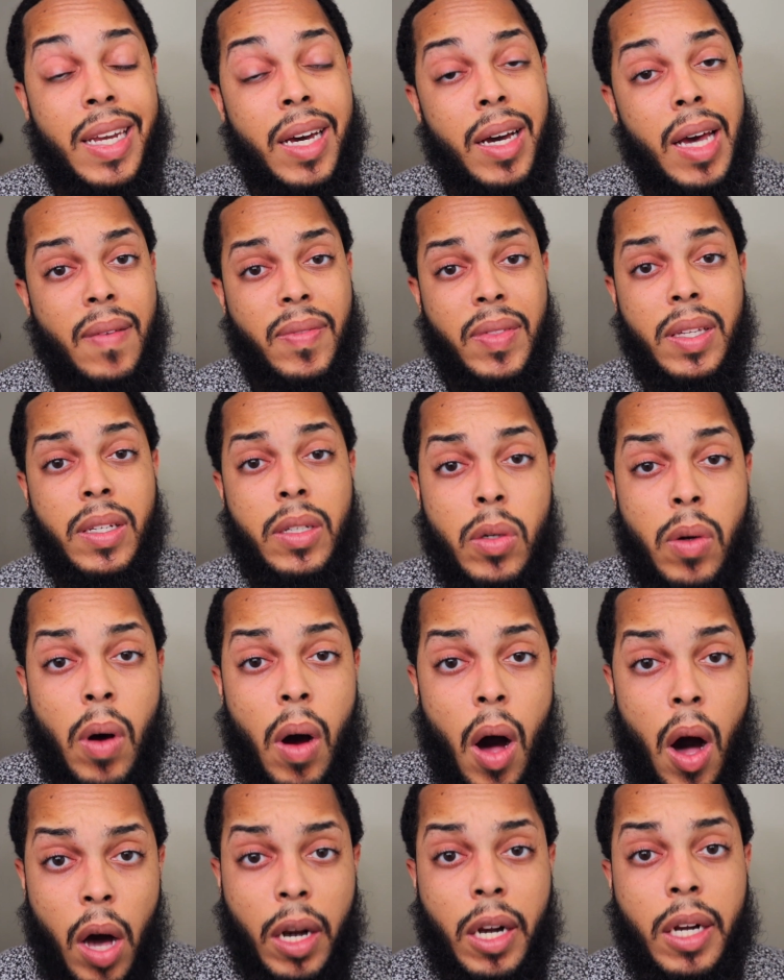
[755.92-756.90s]
now after doing
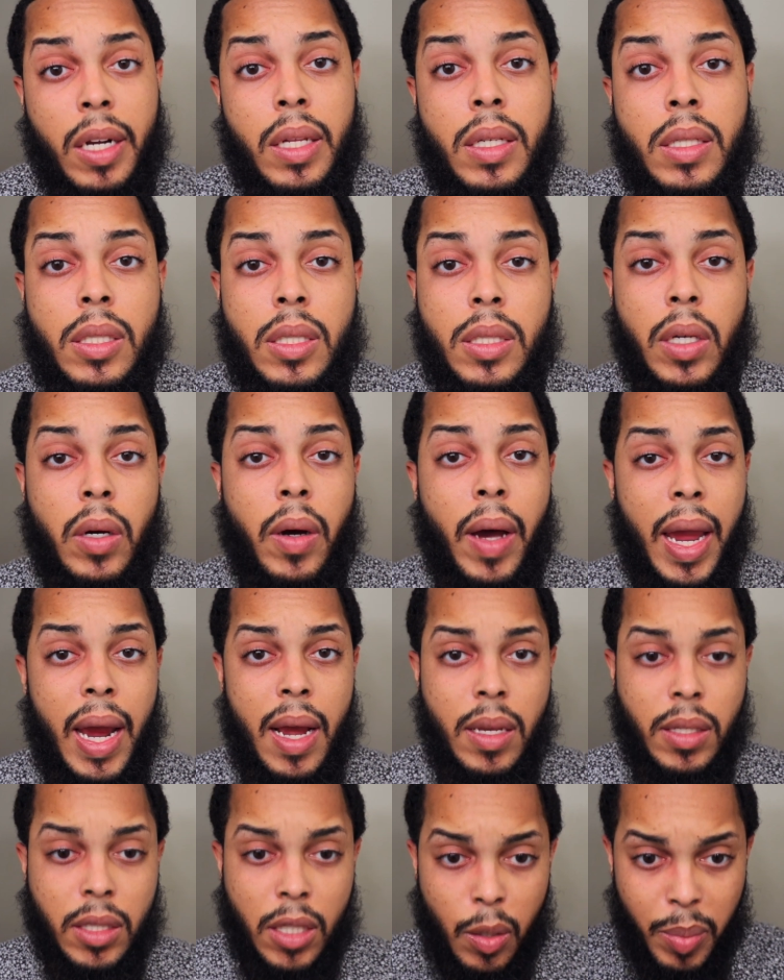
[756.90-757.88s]
all of this, your
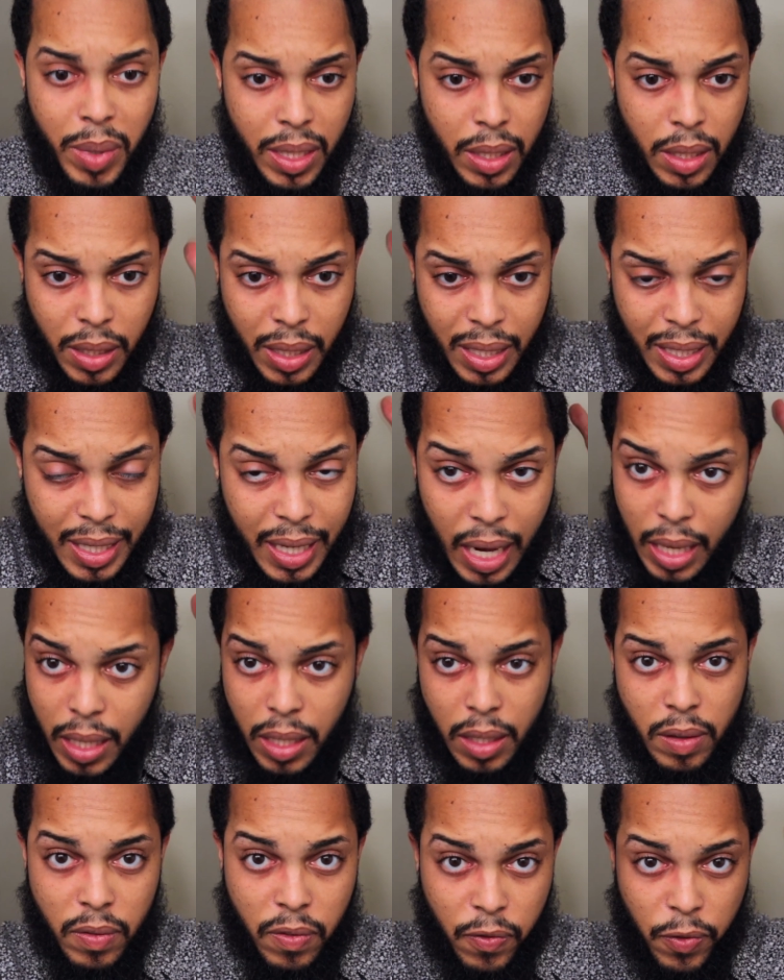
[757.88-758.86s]
hair's gonna be looking
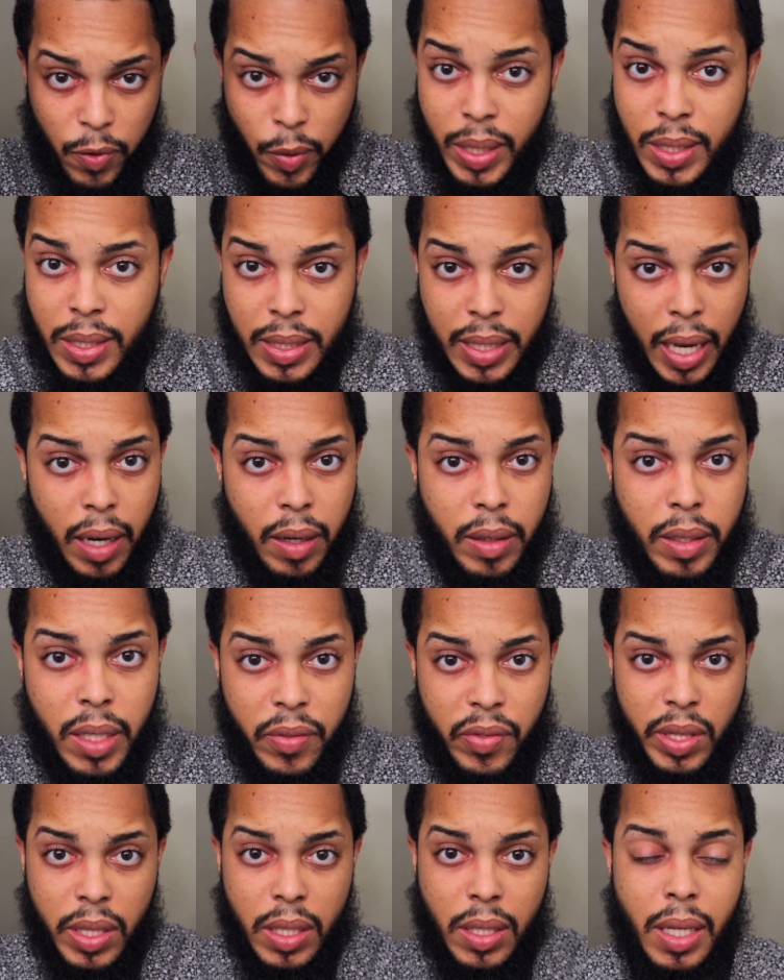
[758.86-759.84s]
kind of frizzed out and
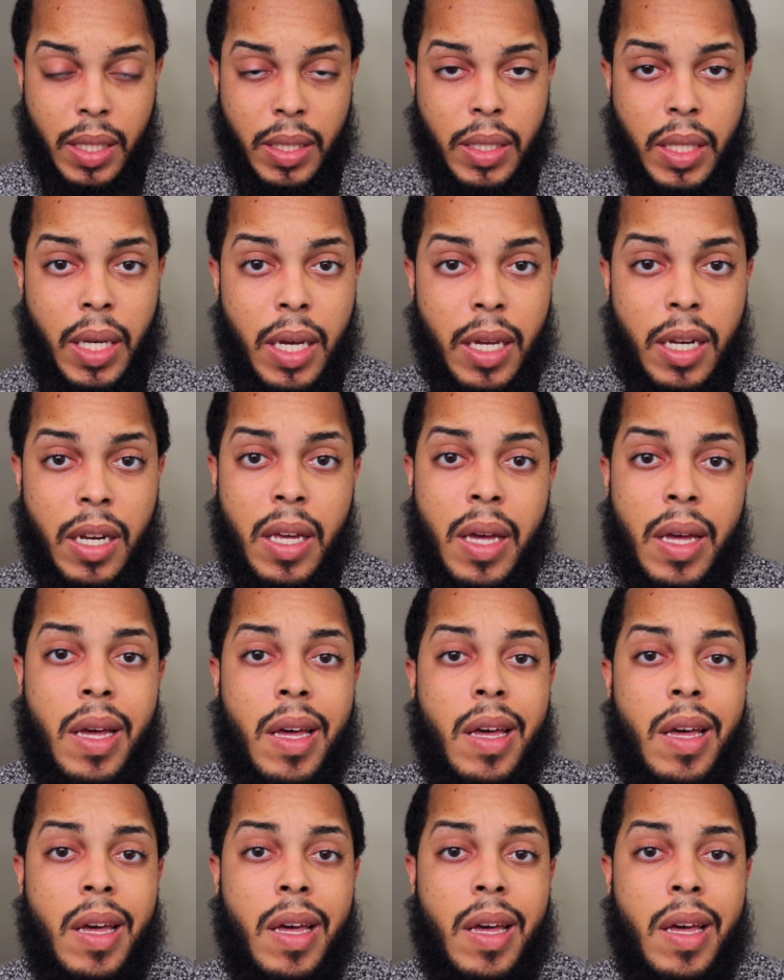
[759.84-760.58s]
everything like that.